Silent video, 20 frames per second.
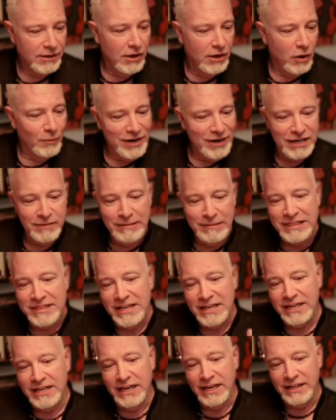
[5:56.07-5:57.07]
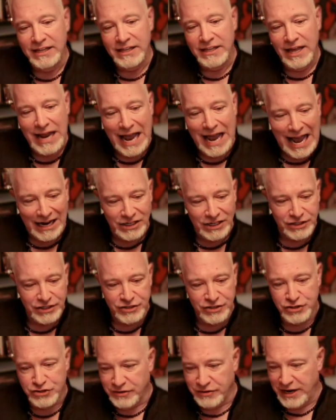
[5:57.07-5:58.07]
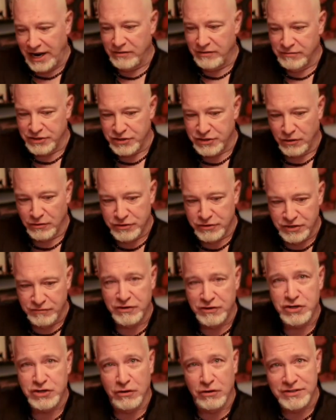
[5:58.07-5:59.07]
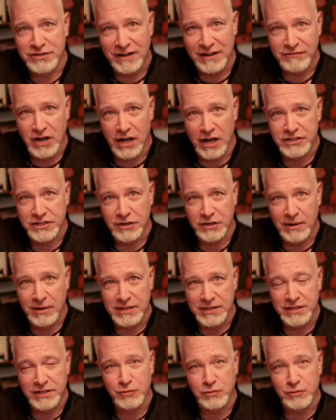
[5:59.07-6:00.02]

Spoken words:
We need to be thinking that actions create results and results have consequences.